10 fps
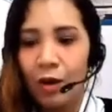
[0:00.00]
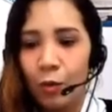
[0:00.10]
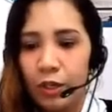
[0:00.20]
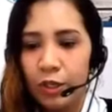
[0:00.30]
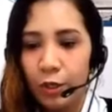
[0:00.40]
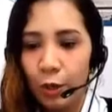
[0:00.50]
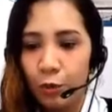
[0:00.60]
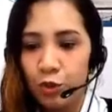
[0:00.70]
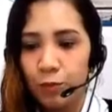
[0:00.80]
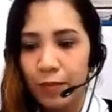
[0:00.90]
When you go
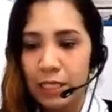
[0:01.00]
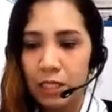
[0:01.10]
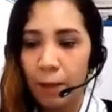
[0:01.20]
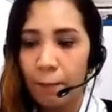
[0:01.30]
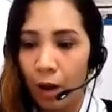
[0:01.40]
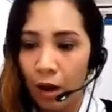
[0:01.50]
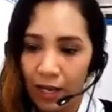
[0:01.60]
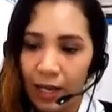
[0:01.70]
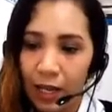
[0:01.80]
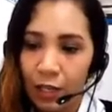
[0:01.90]
to meet somebody,
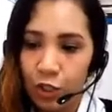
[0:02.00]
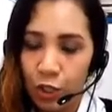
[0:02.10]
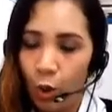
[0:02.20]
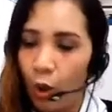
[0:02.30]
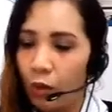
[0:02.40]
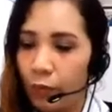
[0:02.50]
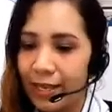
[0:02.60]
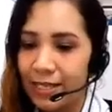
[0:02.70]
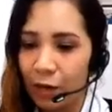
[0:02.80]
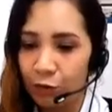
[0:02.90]
do you
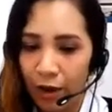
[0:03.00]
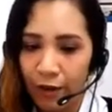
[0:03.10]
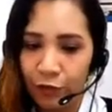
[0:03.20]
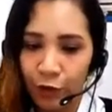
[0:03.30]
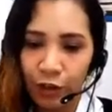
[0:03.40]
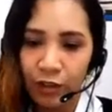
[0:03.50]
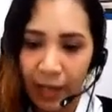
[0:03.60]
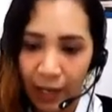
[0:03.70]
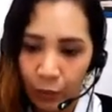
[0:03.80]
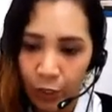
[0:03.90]
always arrive
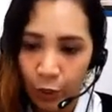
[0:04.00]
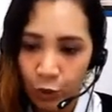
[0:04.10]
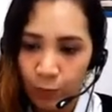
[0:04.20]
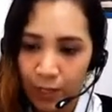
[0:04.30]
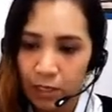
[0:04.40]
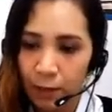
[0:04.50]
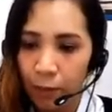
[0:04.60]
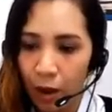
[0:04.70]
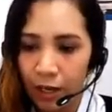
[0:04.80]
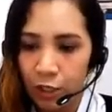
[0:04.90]
early? When you go to meet
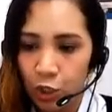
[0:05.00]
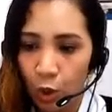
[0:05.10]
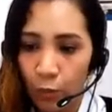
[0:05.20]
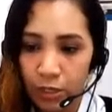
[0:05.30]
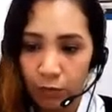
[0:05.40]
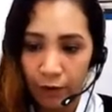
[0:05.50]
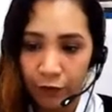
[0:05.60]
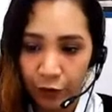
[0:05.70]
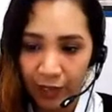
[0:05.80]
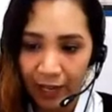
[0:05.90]
somebody, do you always arrive
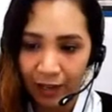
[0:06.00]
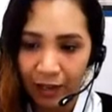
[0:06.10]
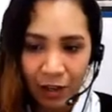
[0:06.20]
early?